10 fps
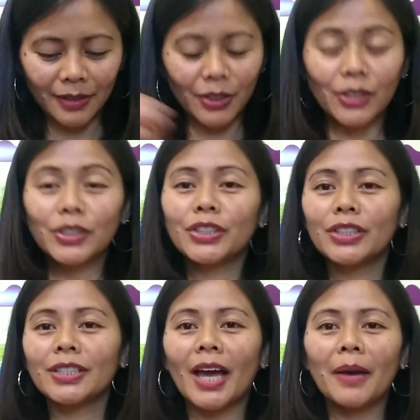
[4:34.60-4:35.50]

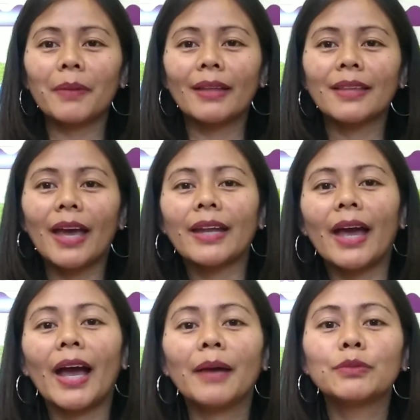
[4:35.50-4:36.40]
transition time, and then
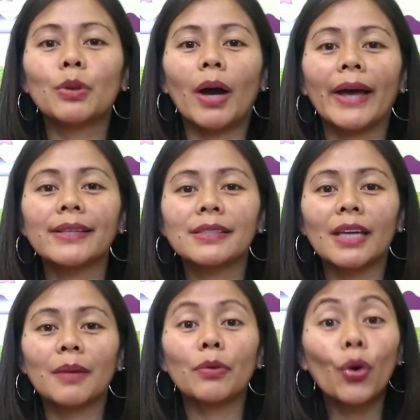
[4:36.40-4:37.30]
I had to ask
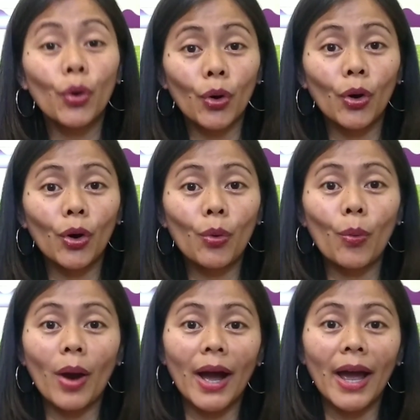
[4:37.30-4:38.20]
them
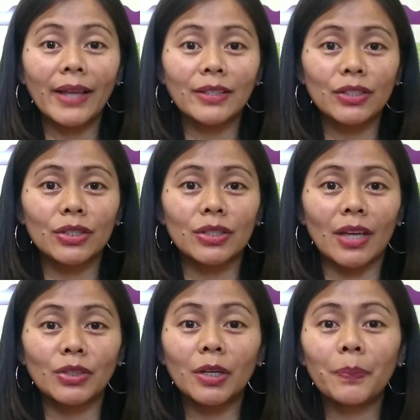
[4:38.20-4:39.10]
who wants
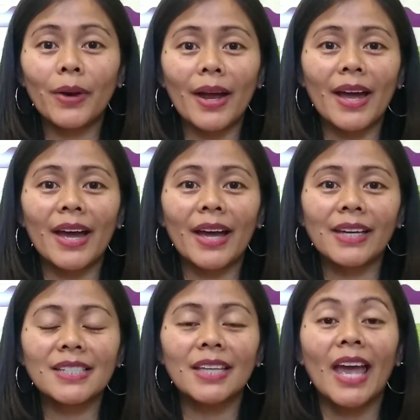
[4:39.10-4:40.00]
a
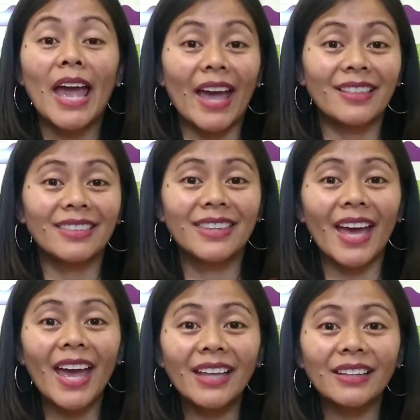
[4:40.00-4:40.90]
surprise, and
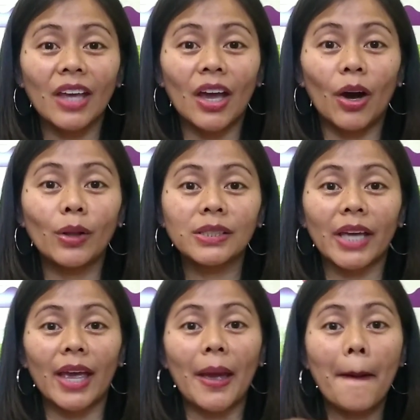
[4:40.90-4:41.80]
then they all
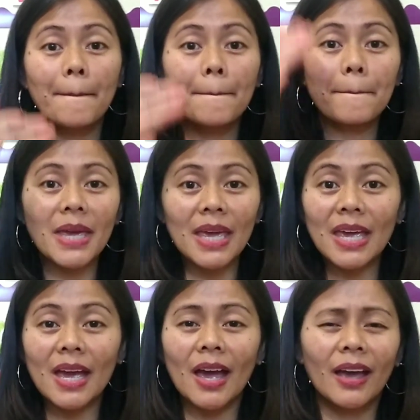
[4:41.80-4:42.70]
say
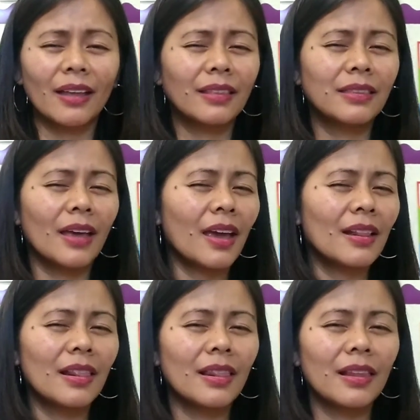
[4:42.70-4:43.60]
me.
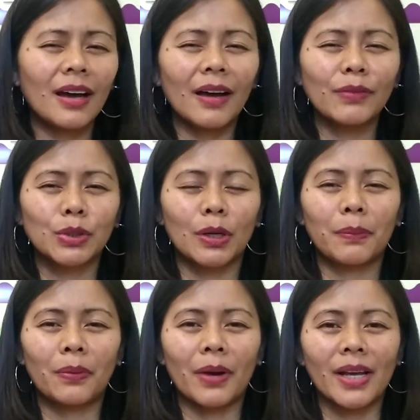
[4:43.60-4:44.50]
They love
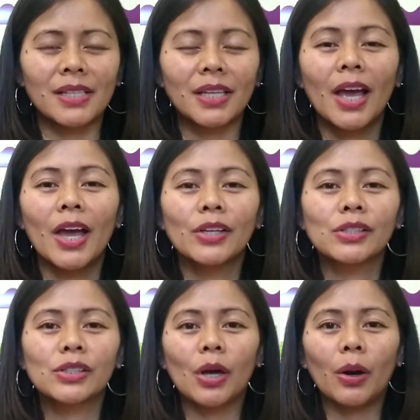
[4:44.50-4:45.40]
surprise.
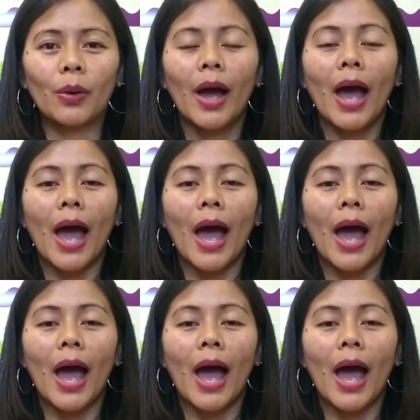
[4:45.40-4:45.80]
So